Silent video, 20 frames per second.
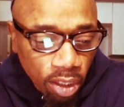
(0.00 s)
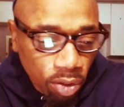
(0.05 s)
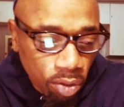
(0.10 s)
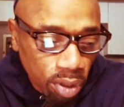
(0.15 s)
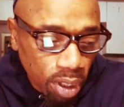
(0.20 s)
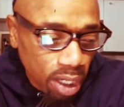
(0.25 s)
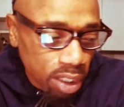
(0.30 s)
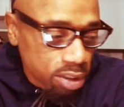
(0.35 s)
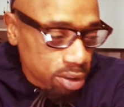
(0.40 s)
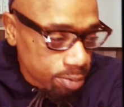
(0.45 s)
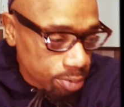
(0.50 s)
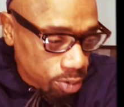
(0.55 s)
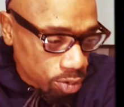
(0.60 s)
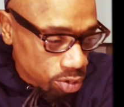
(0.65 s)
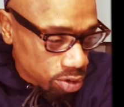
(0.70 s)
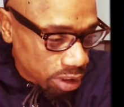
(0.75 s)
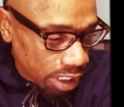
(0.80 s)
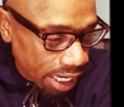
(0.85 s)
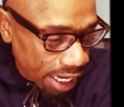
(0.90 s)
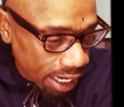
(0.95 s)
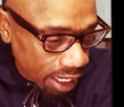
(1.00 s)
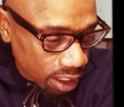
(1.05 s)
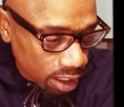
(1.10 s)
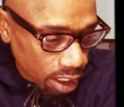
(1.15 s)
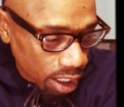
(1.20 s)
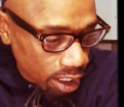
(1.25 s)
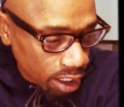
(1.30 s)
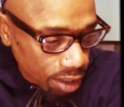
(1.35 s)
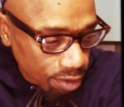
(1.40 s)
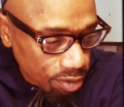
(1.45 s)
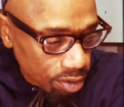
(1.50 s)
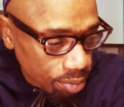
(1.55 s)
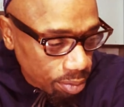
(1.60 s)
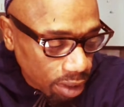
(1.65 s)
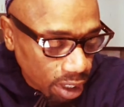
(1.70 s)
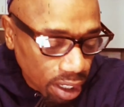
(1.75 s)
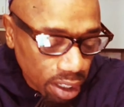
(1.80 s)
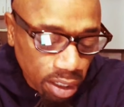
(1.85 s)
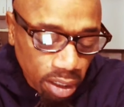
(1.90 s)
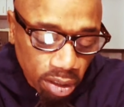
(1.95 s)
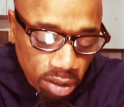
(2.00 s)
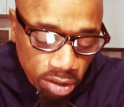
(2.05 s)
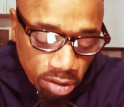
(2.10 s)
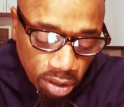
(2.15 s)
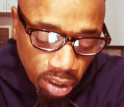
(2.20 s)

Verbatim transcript: you're not supposed to act like everybody else,